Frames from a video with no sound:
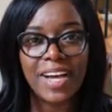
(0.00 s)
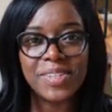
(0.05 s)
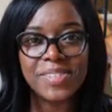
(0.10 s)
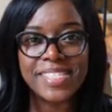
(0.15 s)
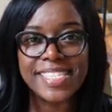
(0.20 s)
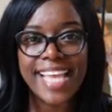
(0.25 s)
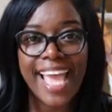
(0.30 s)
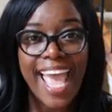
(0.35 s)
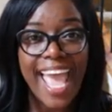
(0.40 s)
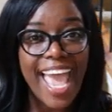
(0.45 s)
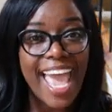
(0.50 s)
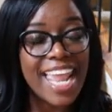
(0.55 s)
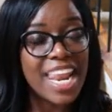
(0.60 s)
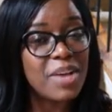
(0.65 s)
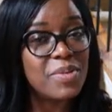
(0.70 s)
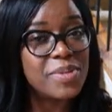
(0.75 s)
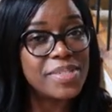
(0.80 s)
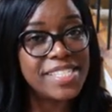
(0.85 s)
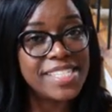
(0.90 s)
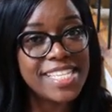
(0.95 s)
out
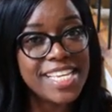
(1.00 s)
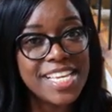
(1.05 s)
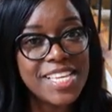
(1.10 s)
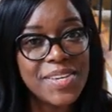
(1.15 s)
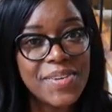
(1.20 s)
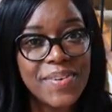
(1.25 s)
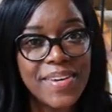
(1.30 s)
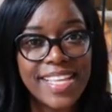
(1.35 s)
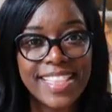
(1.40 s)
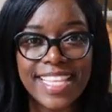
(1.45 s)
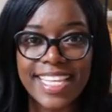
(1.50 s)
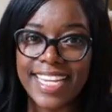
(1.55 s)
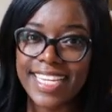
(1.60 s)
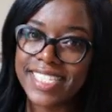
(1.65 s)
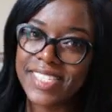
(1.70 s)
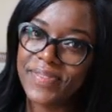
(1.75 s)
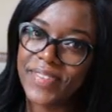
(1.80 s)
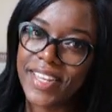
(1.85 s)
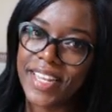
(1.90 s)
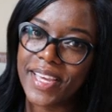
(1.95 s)
and I will see you in the
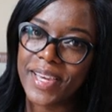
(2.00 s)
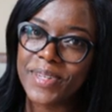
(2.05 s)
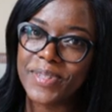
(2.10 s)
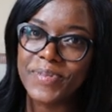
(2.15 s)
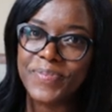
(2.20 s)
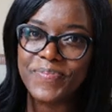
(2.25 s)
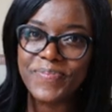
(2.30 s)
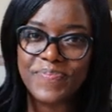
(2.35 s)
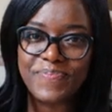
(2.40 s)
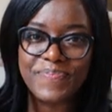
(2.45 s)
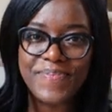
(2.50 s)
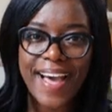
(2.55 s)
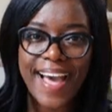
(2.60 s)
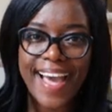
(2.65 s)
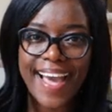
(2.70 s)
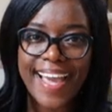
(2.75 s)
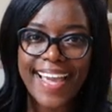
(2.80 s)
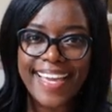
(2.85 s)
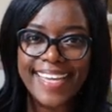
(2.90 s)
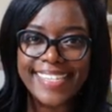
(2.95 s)
next video.
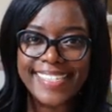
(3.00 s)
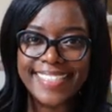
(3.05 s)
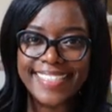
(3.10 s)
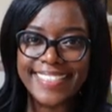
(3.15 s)
Bye.